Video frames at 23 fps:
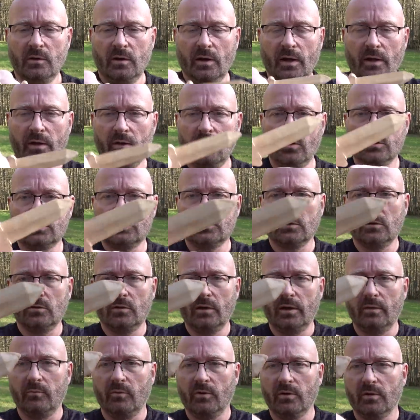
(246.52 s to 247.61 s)
And also
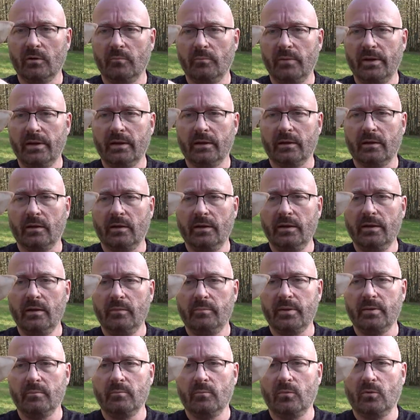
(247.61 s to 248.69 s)
I want to make it a little
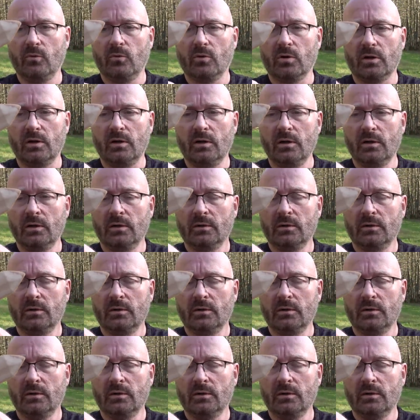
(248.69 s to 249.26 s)
bit more